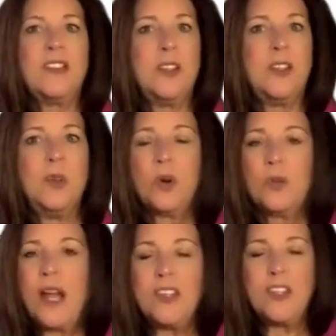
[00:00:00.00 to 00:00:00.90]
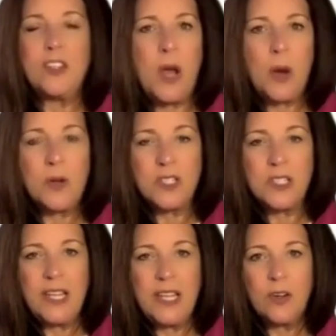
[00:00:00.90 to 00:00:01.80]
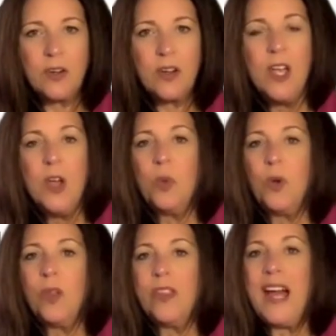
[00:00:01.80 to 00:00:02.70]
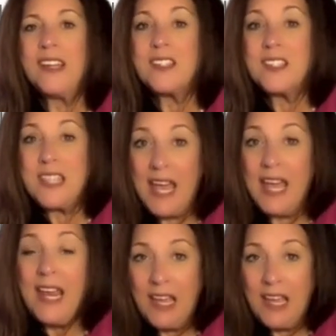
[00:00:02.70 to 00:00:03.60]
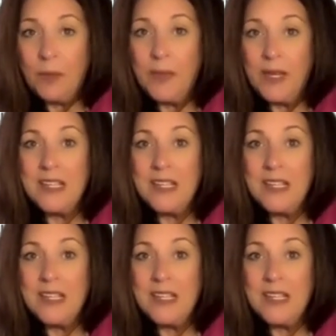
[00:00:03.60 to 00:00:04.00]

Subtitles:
and you're arriving 2 hours later, well, that 10 a.m.